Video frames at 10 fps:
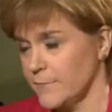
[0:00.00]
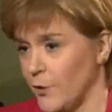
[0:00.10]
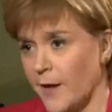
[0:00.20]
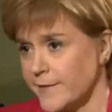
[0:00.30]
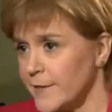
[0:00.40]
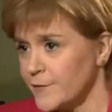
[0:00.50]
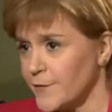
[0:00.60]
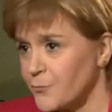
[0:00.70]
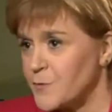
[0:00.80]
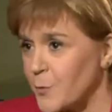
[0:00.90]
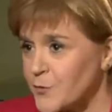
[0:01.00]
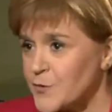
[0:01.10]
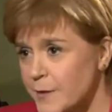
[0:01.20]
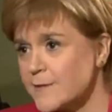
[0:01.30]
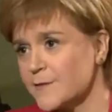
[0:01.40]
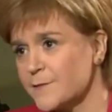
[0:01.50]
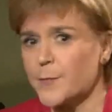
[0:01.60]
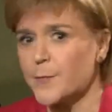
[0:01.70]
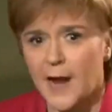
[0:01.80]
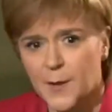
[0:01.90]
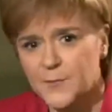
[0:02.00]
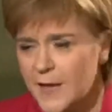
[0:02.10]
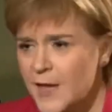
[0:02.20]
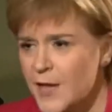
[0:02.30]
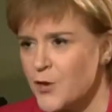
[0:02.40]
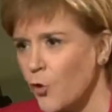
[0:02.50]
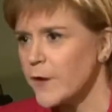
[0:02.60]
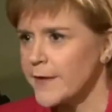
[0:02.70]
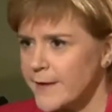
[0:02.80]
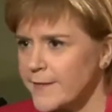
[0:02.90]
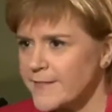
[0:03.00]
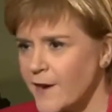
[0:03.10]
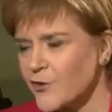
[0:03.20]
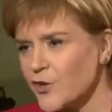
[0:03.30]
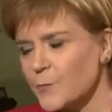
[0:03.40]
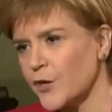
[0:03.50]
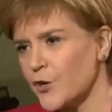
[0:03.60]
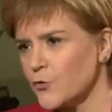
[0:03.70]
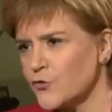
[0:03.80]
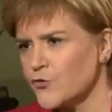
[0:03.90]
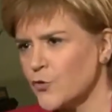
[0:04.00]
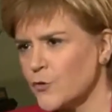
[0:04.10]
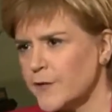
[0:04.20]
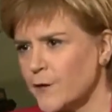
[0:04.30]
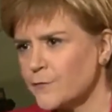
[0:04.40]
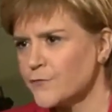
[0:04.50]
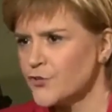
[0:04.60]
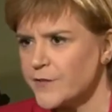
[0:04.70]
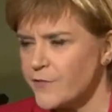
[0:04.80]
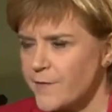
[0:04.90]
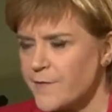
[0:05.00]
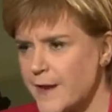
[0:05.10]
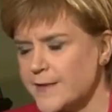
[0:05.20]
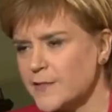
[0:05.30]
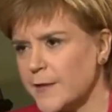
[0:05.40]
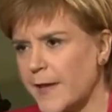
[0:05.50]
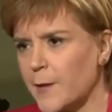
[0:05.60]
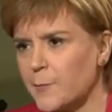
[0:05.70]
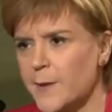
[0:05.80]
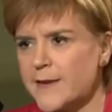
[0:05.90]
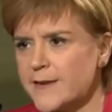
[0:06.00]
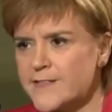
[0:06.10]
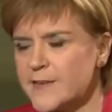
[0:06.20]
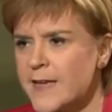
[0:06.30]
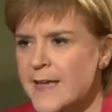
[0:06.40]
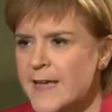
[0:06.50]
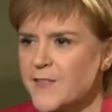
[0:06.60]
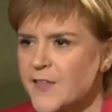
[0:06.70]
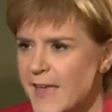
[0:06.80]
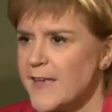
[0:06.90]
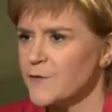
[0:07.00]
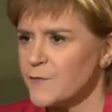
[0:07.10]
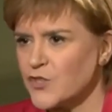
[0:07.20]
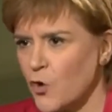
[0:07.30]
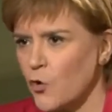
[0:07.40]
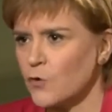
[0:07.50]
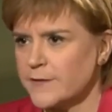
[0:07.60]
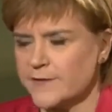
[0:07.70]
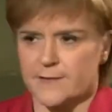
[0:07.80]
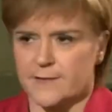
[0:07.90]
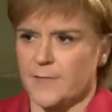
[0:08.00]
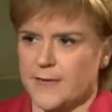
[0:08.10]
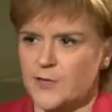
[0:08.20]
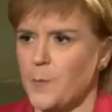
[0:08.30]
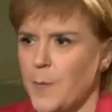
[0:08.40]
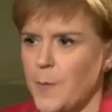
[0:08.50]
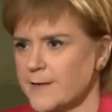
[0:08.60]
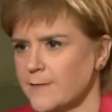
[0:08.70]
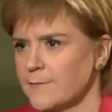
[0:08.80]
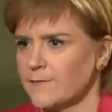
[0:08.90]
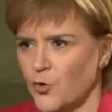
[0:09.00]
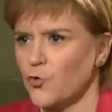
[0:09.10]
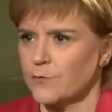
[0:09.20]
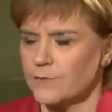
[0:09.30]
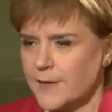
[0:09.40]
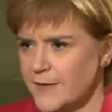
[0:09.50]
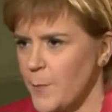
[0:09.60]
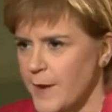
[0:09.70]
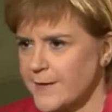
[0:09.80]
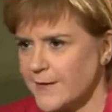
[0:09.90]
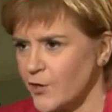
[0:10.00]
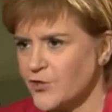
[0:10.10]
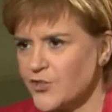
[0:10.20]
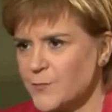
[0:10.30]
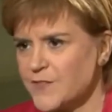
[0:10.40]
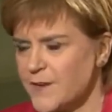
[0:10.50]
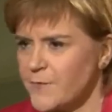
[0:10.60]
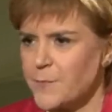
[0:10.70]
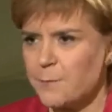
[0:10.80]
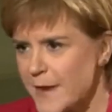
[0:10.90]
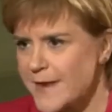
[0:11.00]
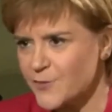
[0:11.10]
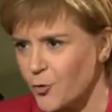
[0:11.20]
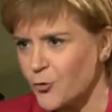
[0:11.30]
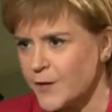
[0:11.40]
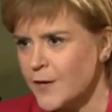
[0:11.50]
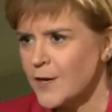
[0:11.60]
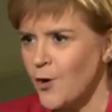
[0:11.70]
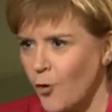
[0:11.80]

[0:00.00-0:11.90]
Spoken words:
and you know, I take some responsibility for perhaps not getting this argument across strongly enough during the referendum campaign, is that the case for Scotland as an independent, strong, independent country was never based on